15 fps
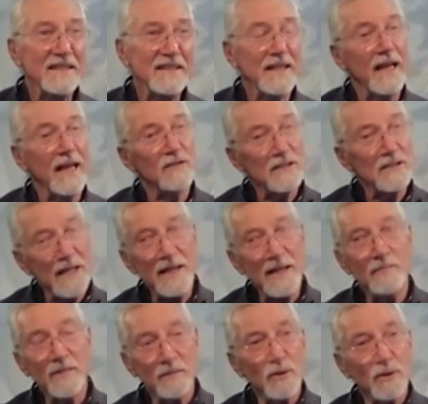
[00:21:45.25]
They have a name
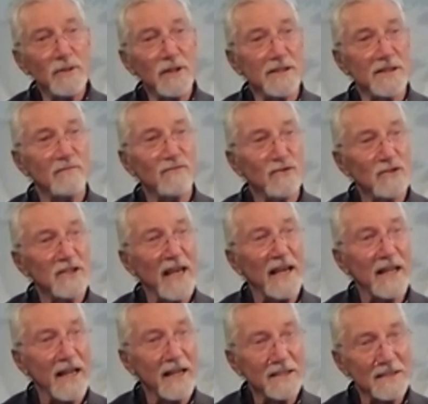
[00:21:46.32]
in Buddhism for
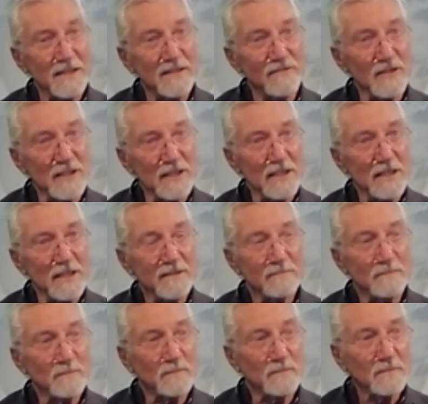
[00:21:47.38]
that activity.
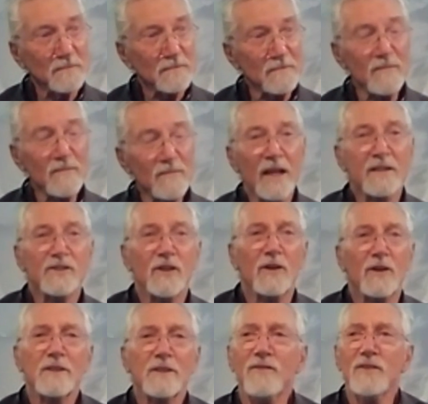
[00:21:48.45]
And so
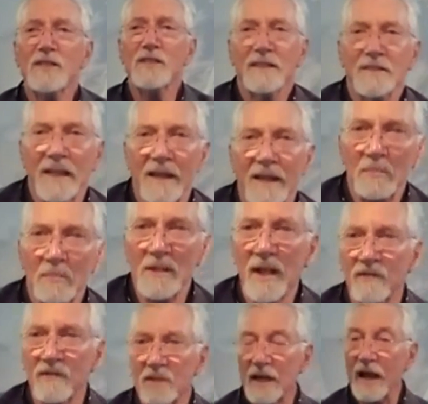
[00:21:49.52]
I'll give you an example
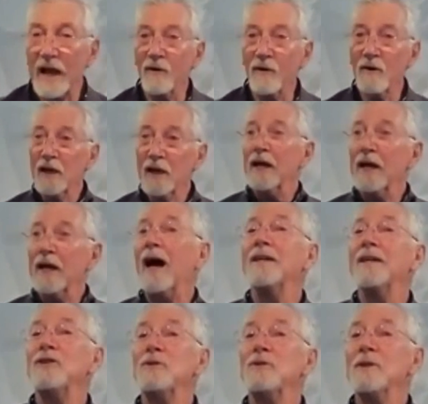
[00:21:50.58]
of it, how I
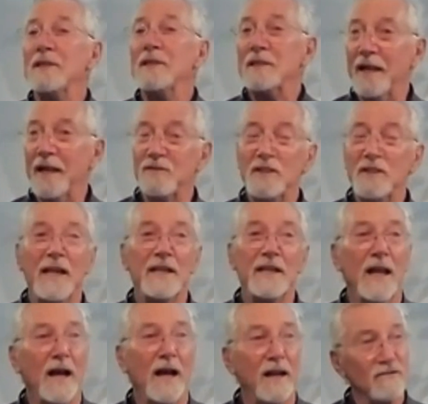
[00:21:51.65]
do it in everyday
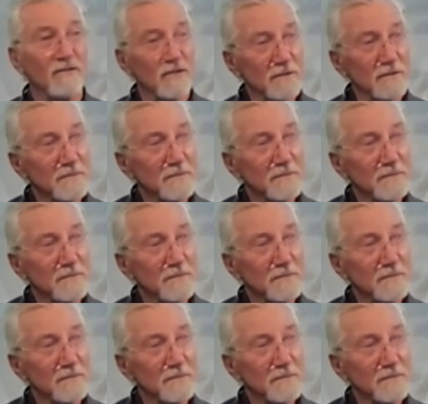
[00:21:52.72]
life.